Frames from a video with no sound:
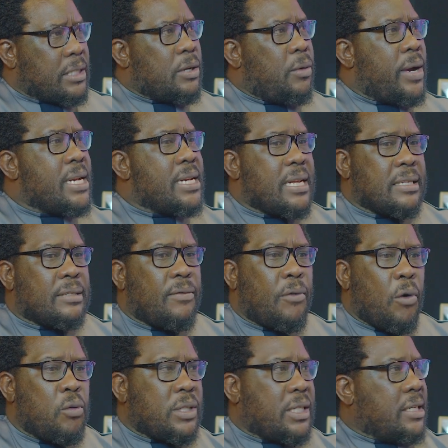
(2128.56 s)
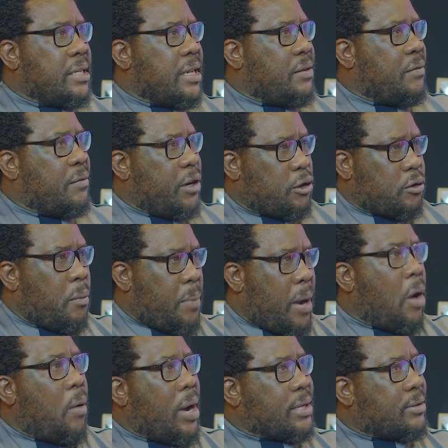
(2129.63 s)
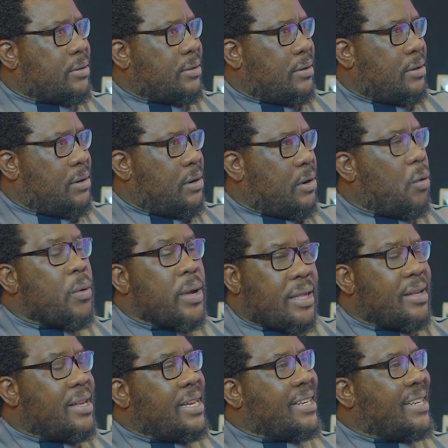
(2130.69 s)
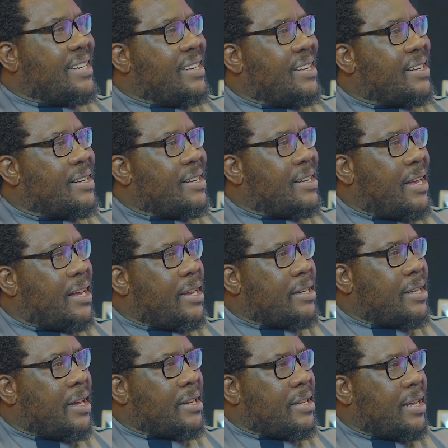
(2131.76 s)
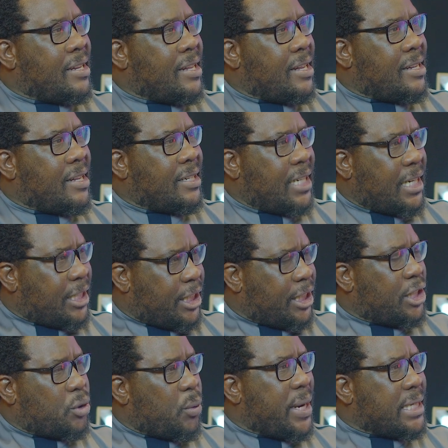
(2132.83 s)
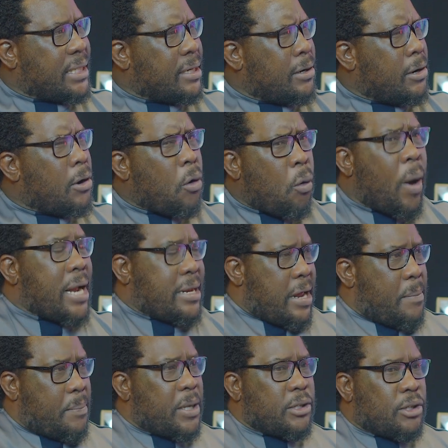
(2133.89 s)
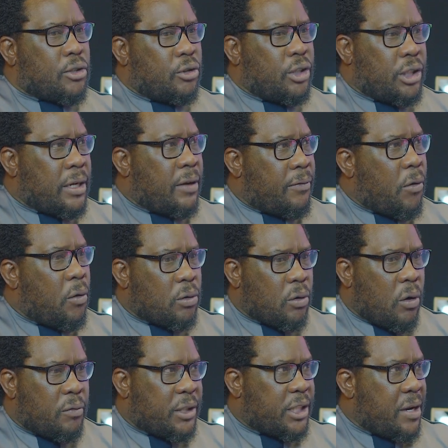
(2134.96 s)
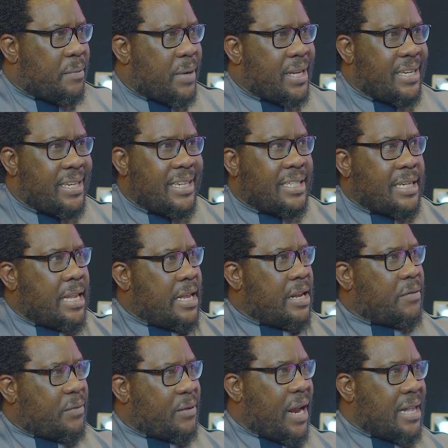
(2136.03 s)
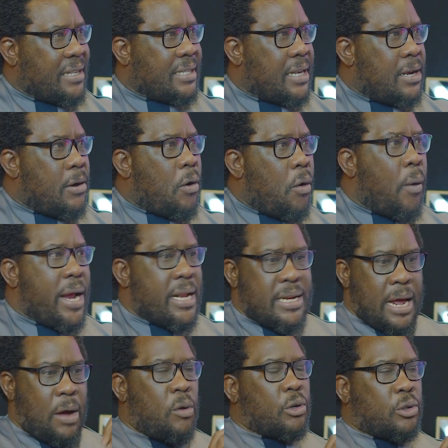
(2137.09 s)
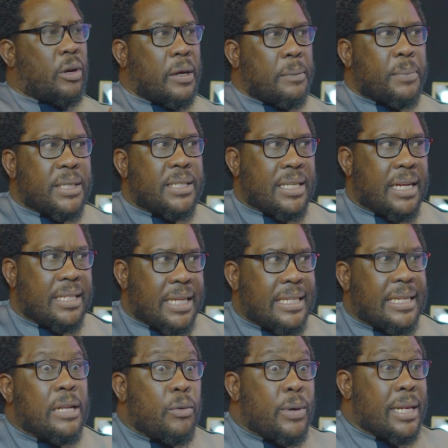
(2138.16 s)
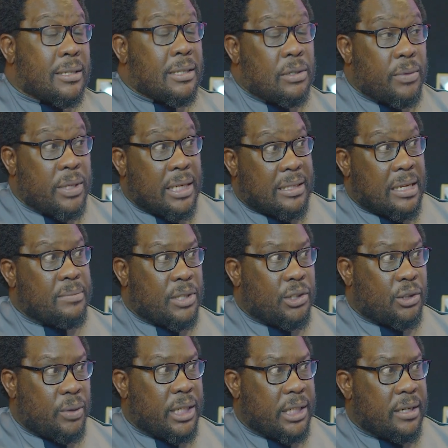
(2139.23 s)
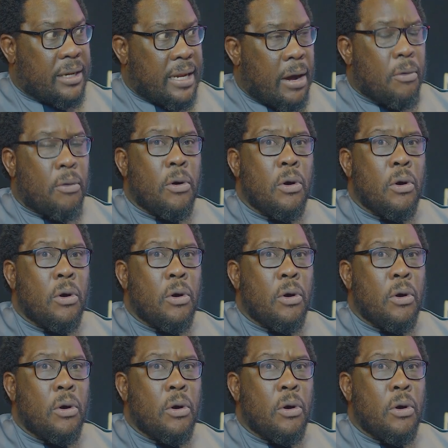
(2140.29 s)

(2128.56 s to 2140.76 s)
when there's voting and veto powers within the G20, what happens to the vote of Germany, Italy, and France when they're also represented? And we are sitting with the same situation now,